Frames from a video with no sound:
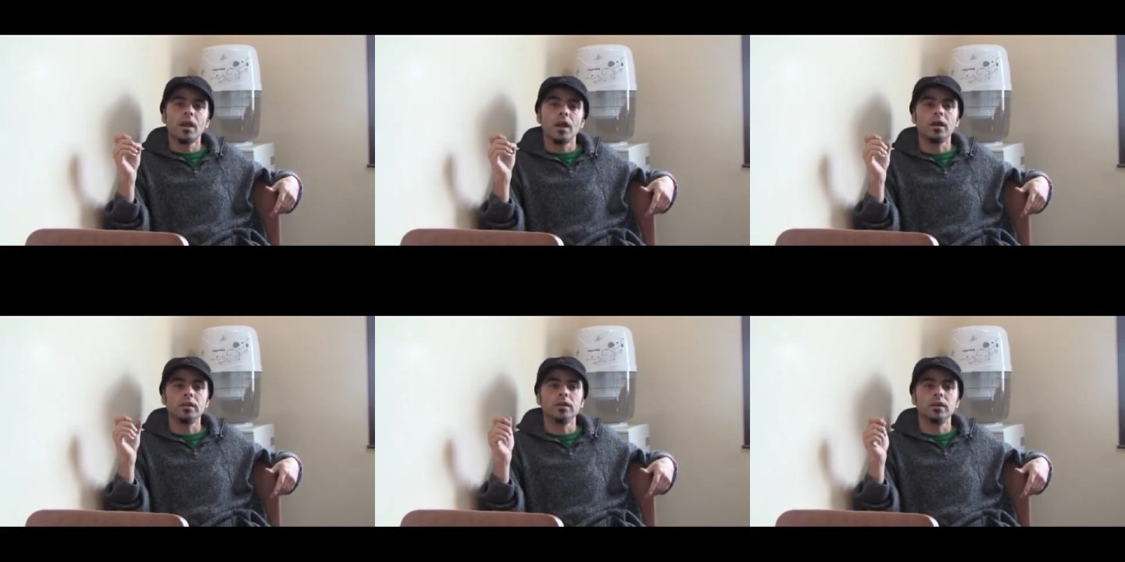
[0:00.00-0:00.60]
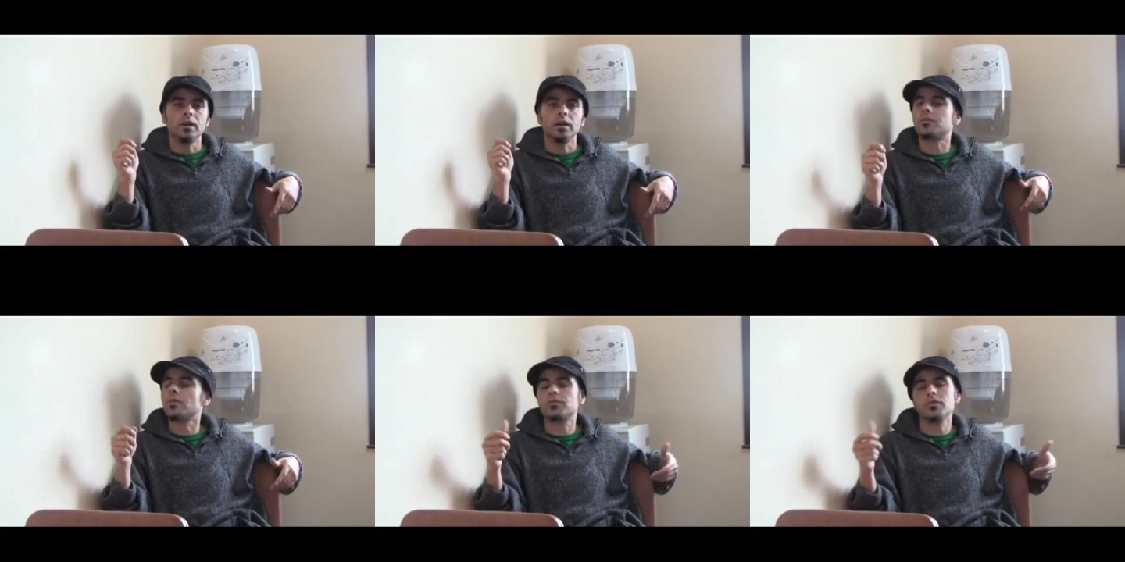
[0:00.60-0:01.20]
And
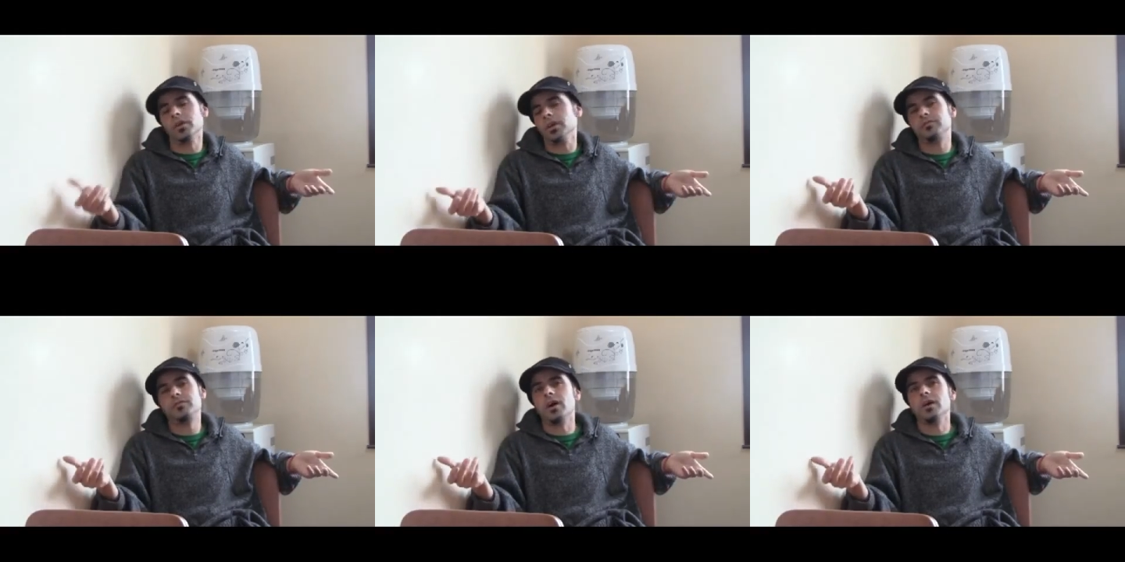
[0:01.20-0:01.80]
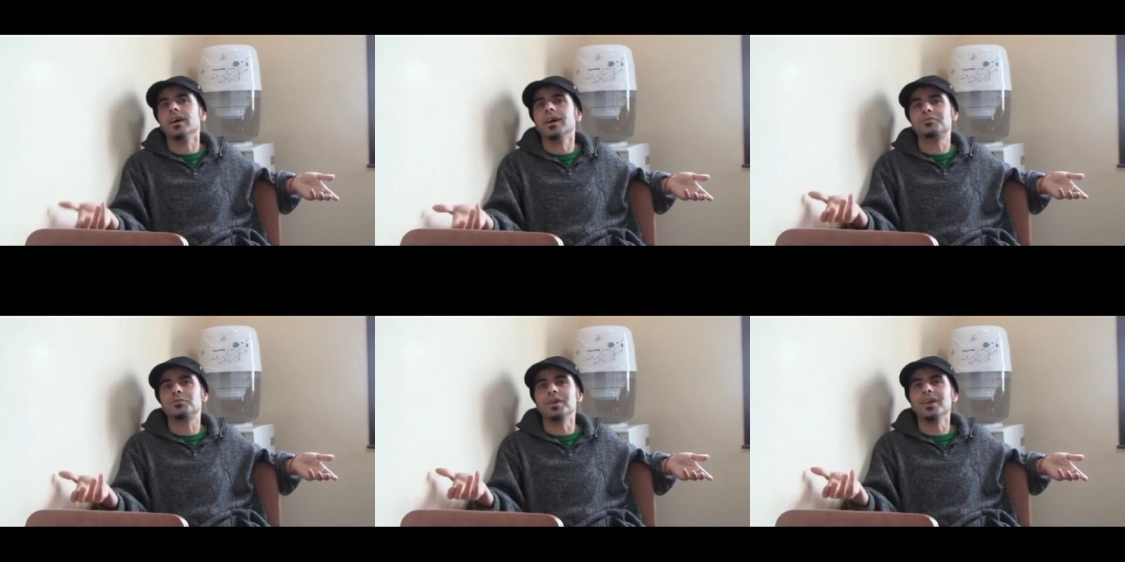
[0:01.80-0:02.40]
it's also very fun. I
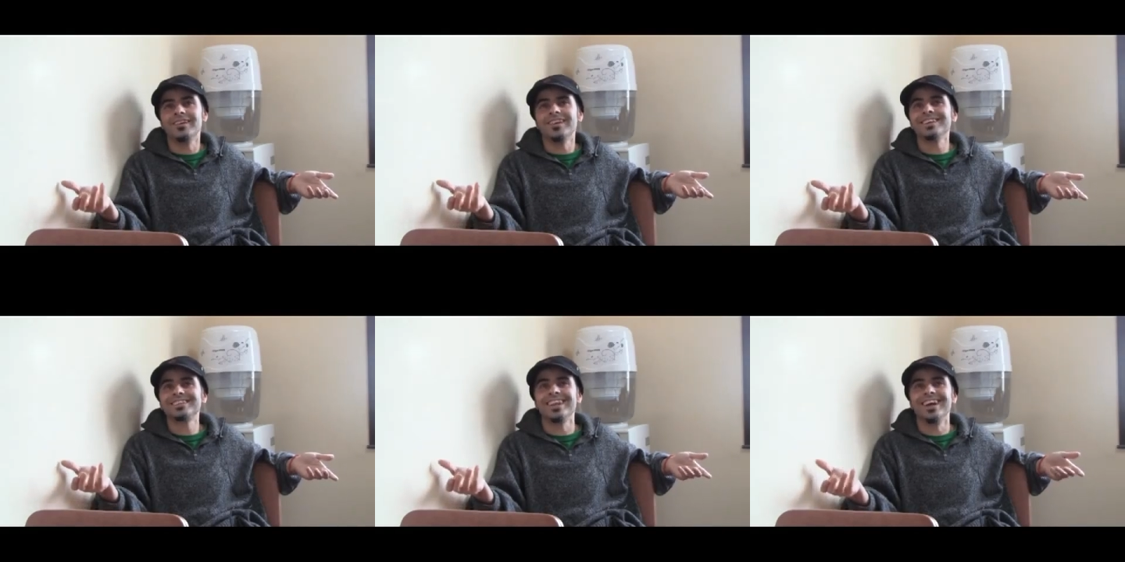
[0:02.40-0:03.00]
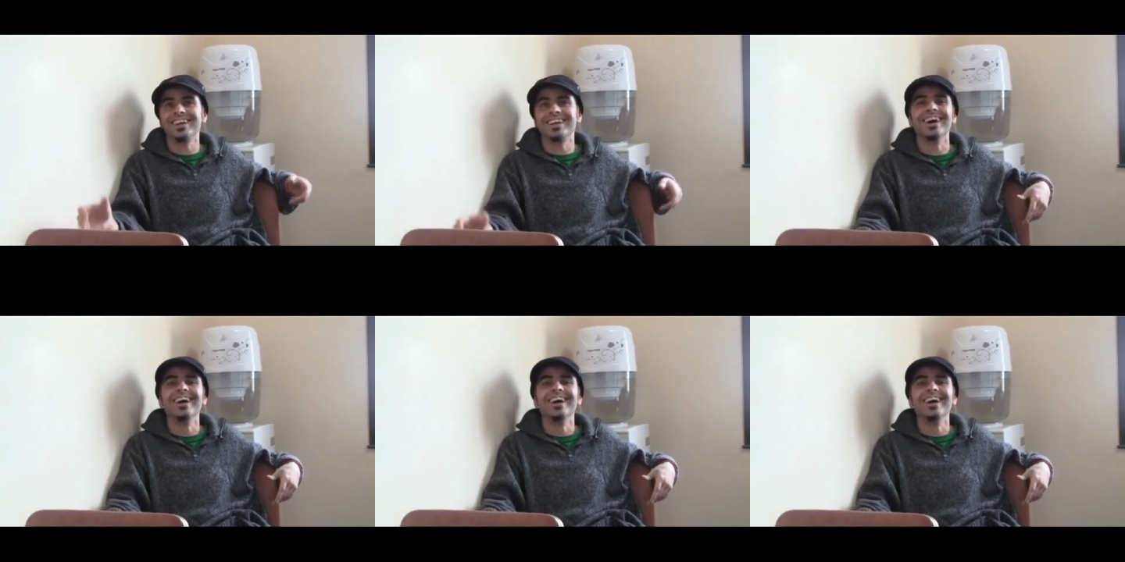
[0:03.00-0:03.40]
have to be honest, like